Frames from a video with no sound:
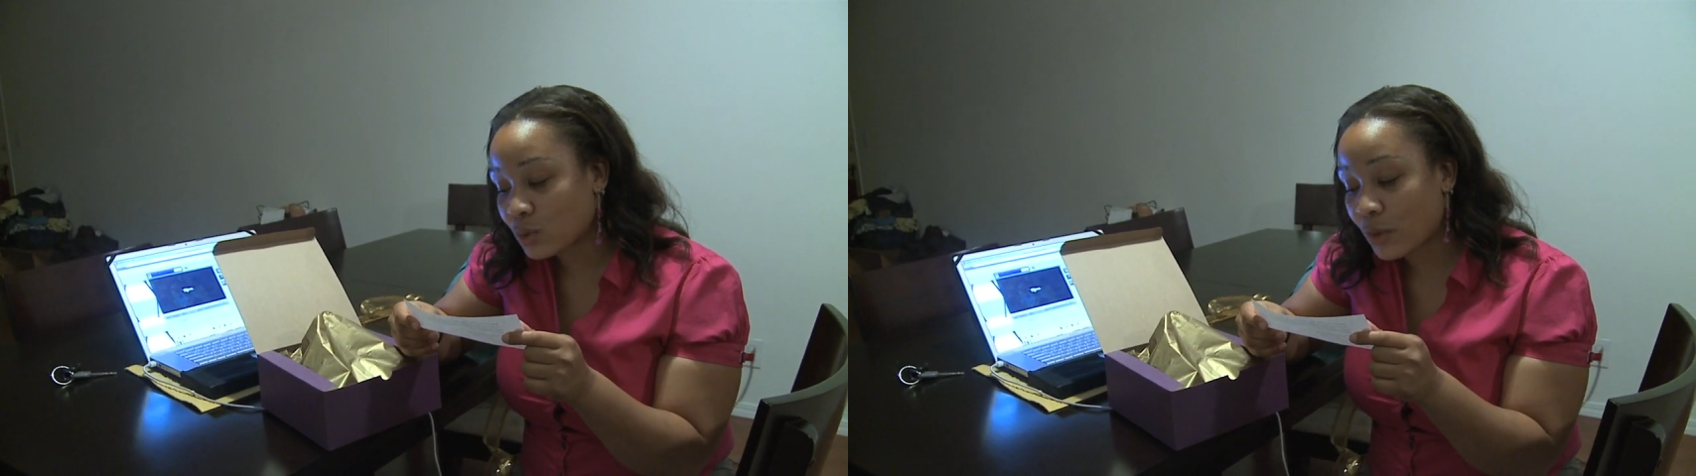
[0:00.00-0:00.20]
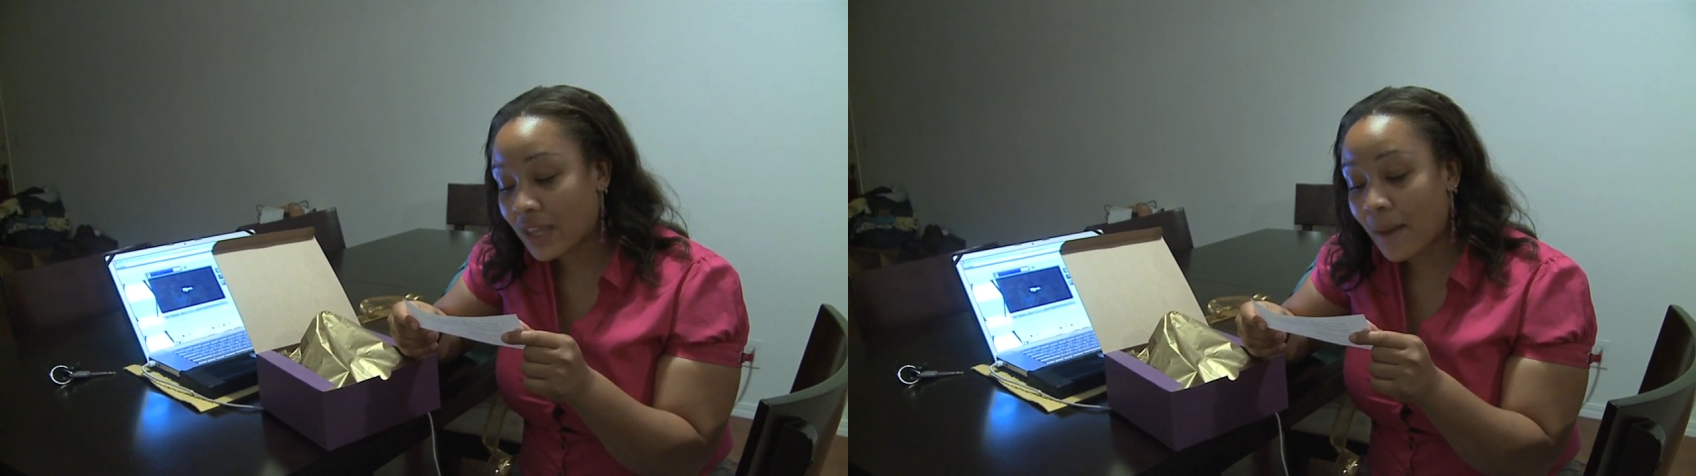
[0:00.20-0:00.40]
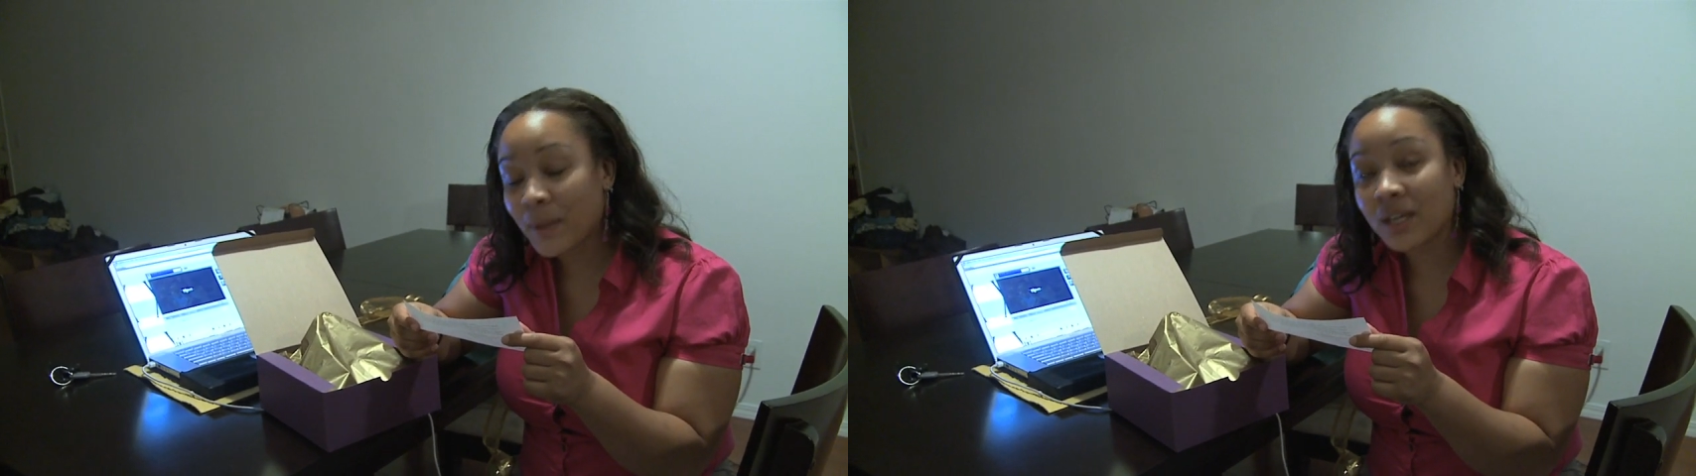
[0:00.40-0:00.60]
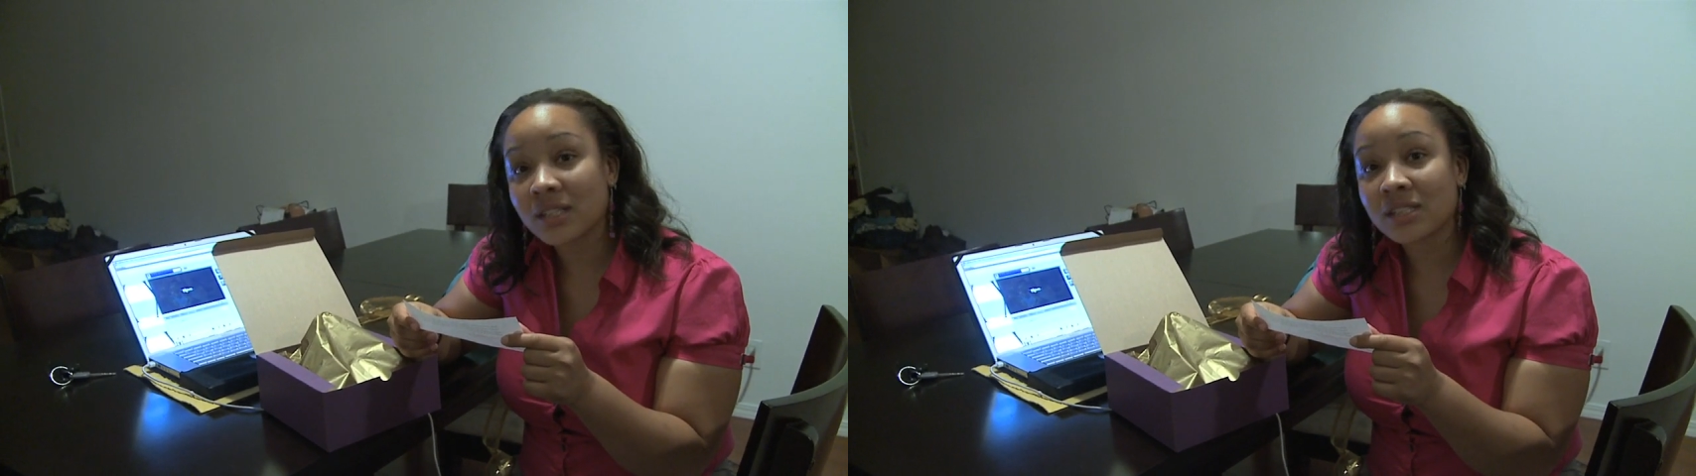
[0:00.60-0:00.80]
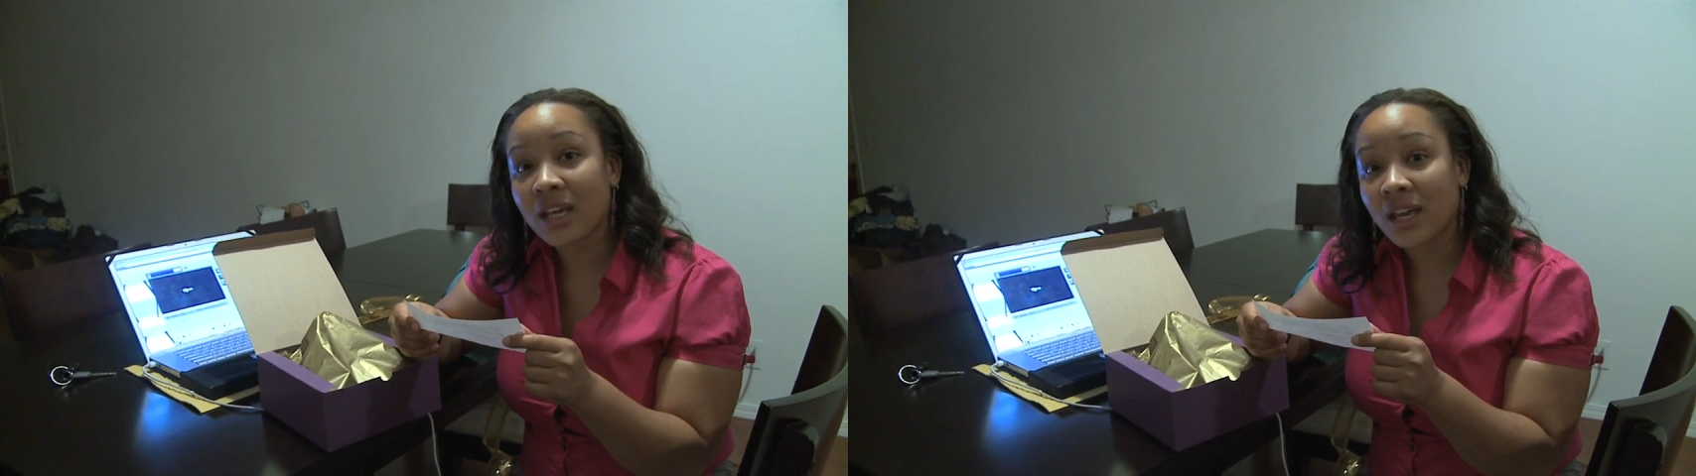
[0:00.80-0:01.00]
With that being
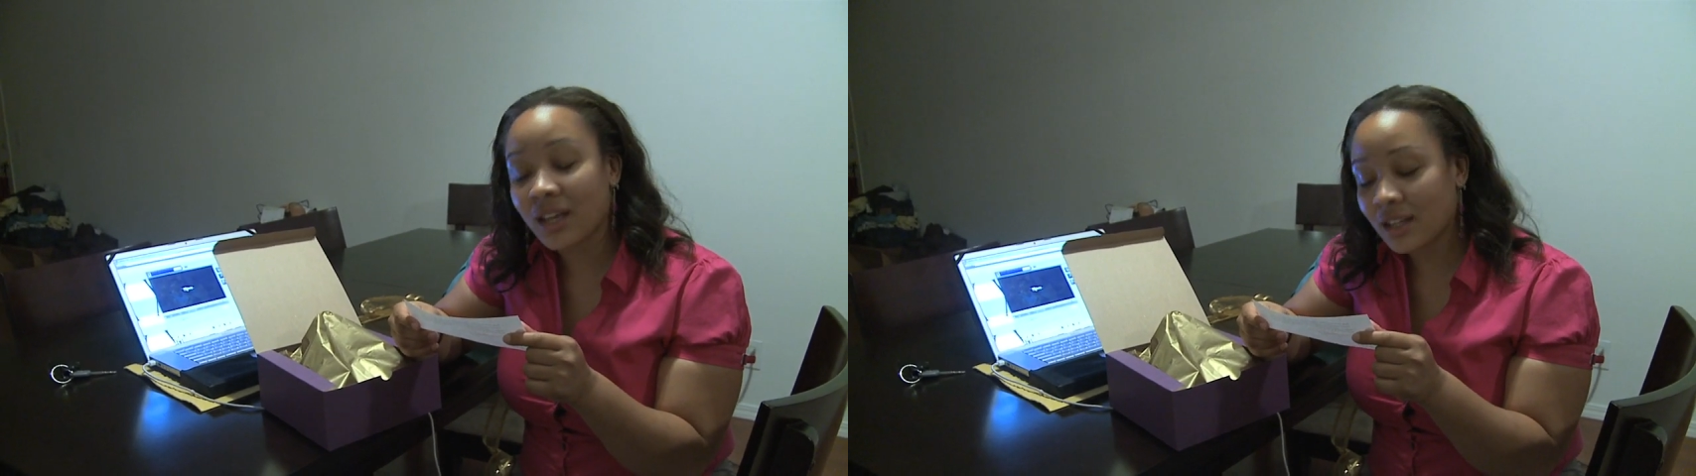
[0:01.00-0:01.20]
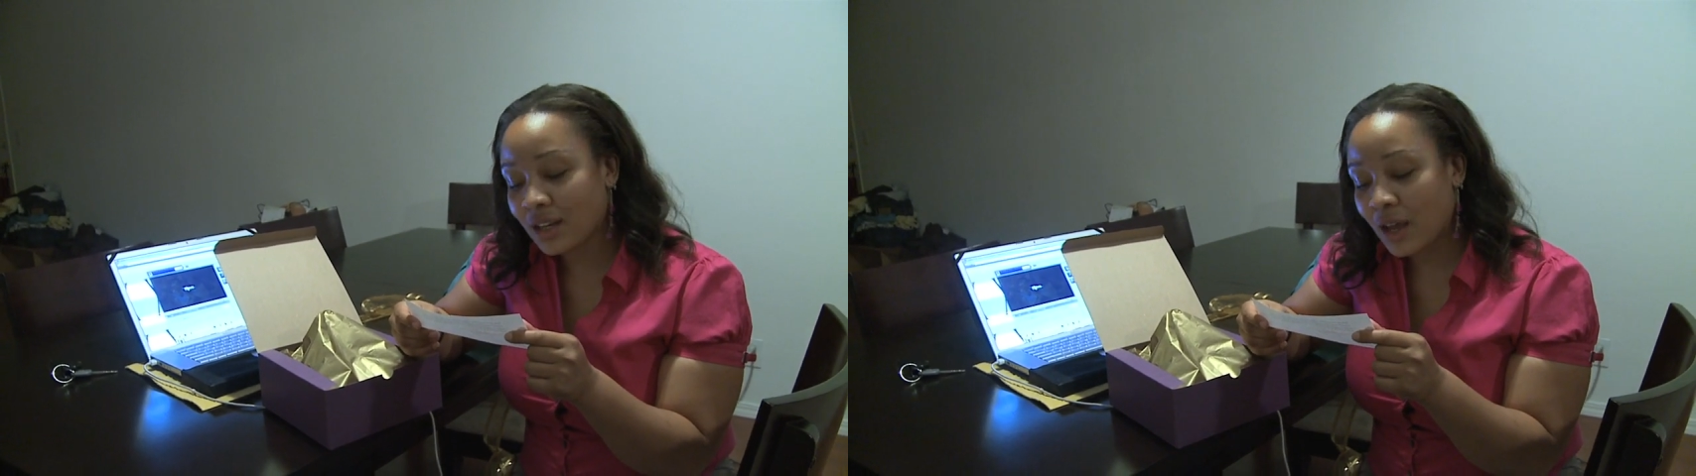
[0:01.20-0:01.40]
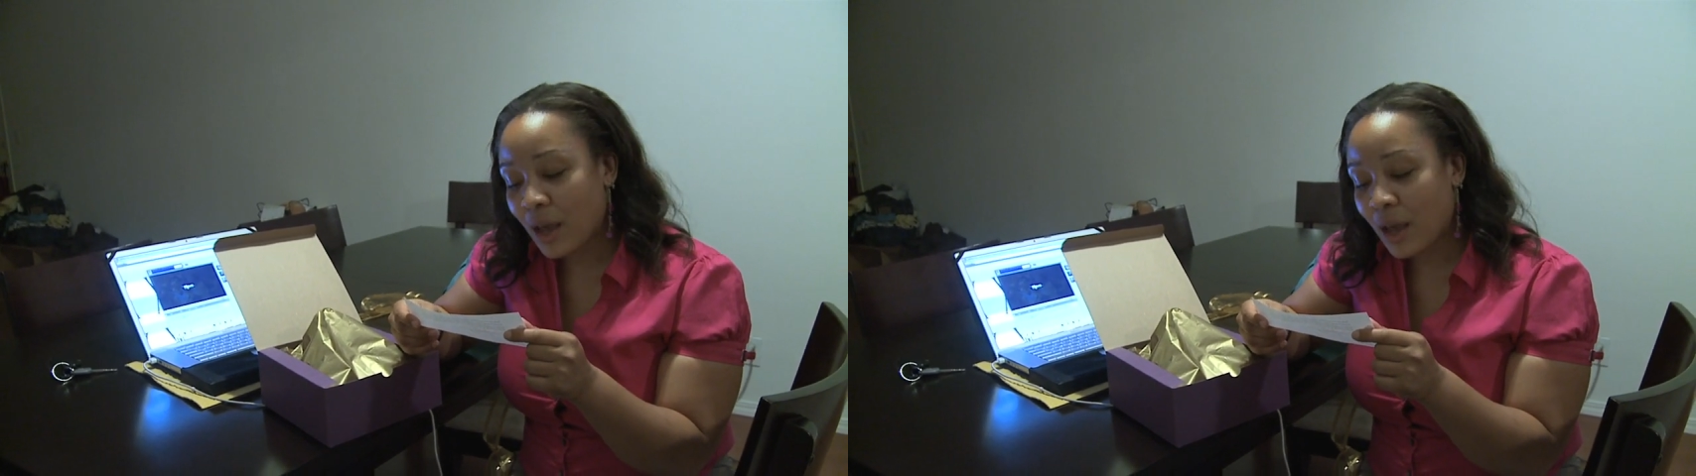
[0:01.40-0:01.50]
said,